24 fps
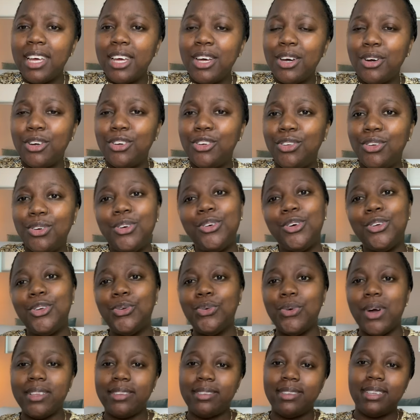Or do you go
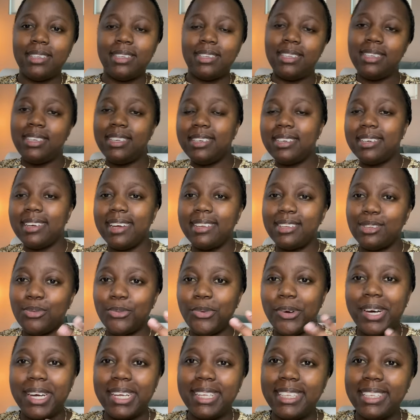towards the citrus
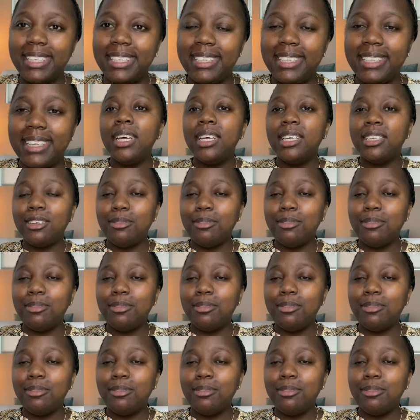ones?